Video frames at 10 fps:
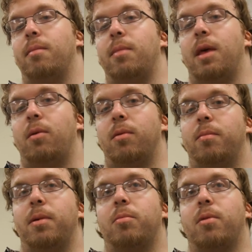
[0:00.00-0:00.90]
they
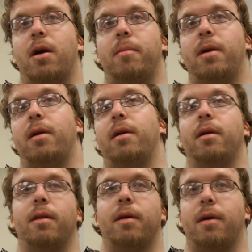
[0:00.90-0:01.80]
would be
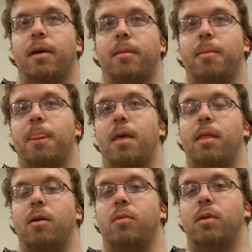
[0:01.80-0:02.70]
primaried and
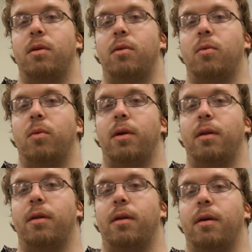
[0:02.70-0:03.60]
they wouldn't win
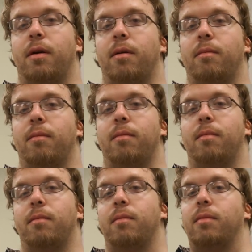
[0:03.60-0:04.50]

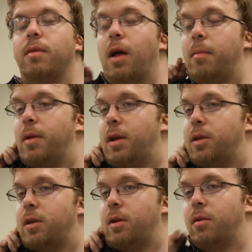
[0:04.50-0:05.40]
the
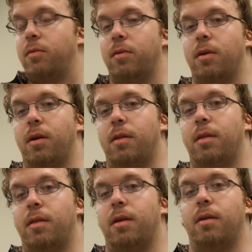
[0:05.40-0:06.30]
nomination,
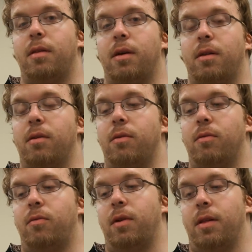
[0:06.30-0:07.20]
let
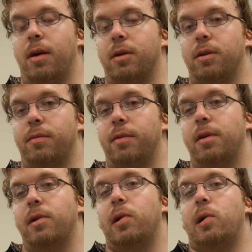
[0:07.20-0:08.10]
alone re-election.
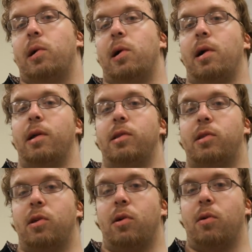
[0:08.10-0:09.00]
And
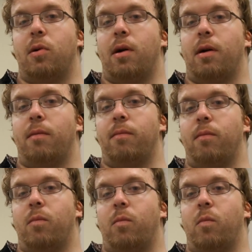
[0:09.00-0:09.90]
so
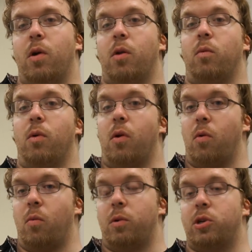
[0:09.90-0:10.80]
when we